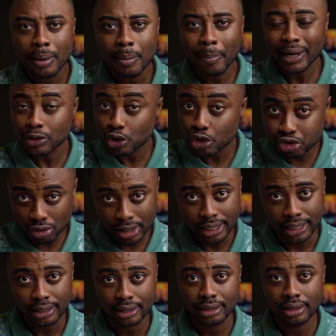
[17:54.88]
But
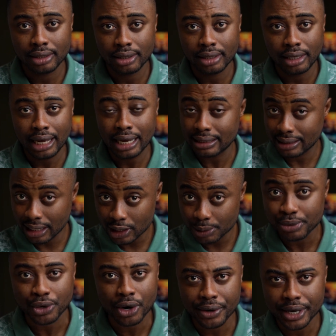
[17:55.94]
truly, I stand to
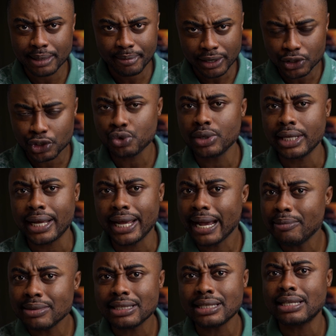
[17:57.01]
be corrected, but truly,
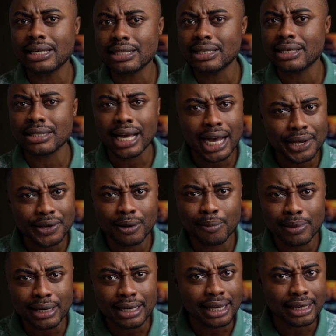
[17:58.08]
MTN is
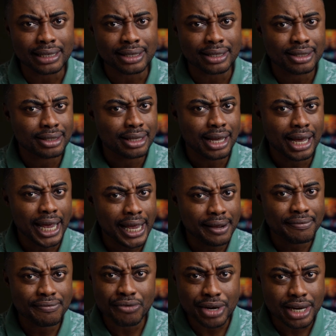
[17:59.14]
arguably in
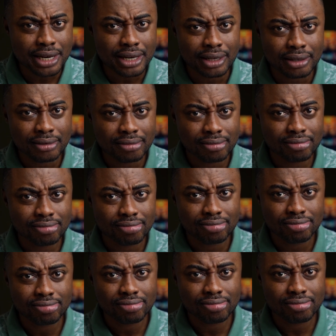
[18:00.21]
every
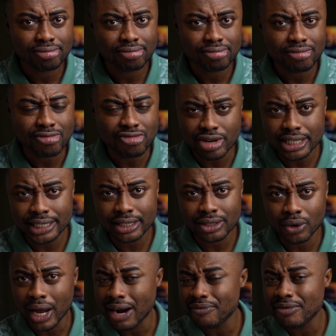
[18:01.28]
region
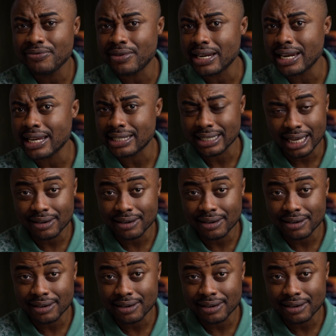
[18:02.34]
or every village in